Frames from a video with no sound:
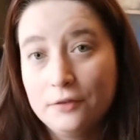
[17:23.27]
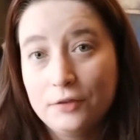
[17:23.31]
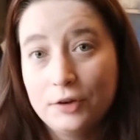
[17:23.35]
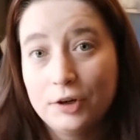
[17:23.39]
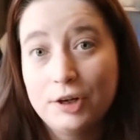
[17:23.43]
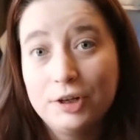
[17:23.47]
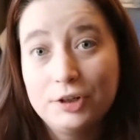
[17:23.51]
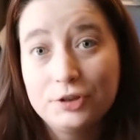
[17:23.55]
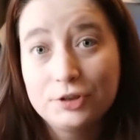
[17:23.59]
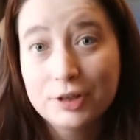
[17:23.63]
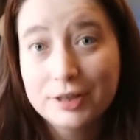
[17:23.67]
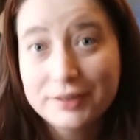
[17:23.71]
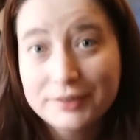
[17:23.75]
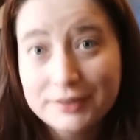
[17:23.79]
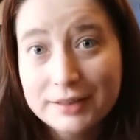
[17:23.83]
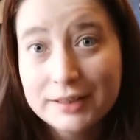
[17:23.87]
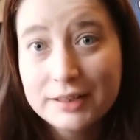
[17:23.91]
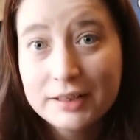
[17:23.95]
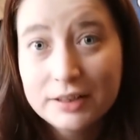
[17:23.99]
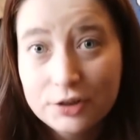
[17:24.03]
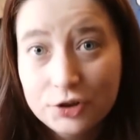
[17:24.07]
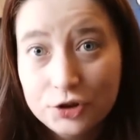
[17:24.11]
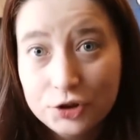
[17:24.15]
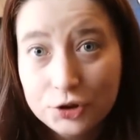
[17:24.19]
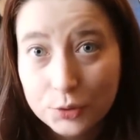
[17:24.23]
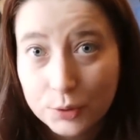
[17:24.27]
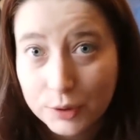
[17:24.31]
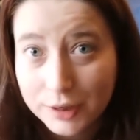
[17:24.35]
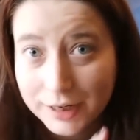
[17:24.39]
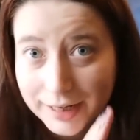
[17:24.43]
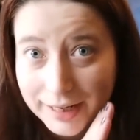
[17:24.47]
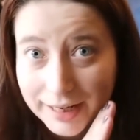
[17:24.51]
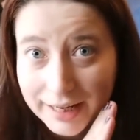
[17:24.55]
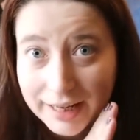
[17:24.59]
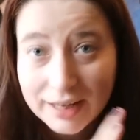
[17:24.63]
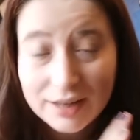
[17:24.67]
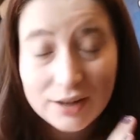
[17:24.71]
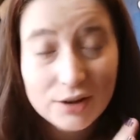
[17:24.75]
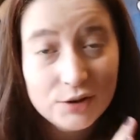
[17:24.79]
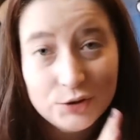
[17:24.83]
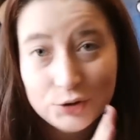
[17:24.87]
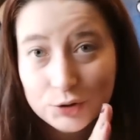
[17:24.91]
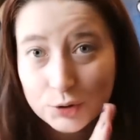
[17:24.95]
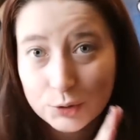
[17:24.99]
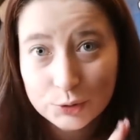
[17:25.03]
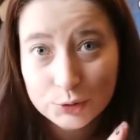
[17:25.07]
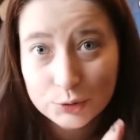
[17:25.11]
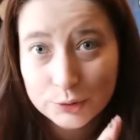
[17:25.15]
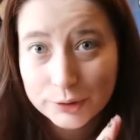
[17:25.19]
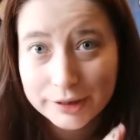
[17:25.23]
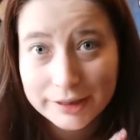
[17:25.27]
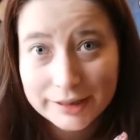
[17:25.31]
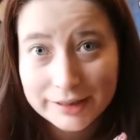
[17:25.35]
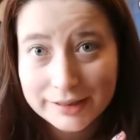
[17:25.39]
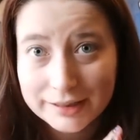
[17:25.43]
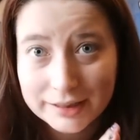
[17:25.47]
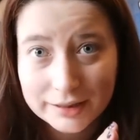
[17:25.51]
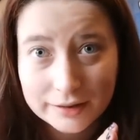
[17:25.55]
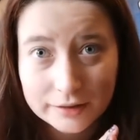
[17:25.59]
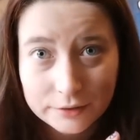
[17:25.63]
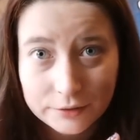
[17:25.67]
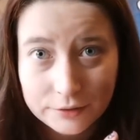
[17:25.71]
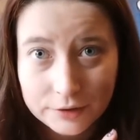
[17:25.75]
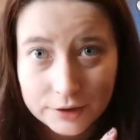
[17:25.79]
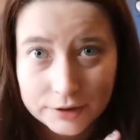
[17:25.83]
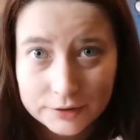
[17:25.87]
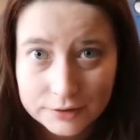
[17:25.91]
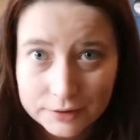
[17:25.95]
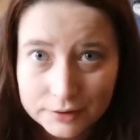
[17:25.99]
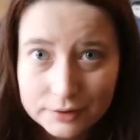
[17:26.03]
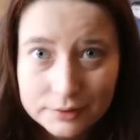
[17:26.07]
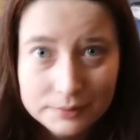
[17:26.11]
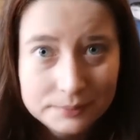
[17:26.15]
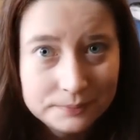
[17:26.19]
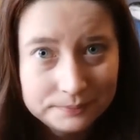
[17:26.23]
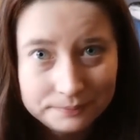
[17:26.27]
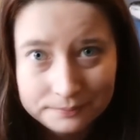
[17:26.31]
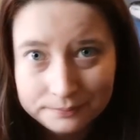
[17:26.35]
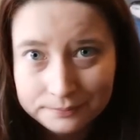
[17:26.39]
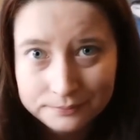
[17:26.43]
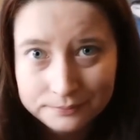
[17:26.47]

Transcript: If you're interested in joining, don't join until the 1st,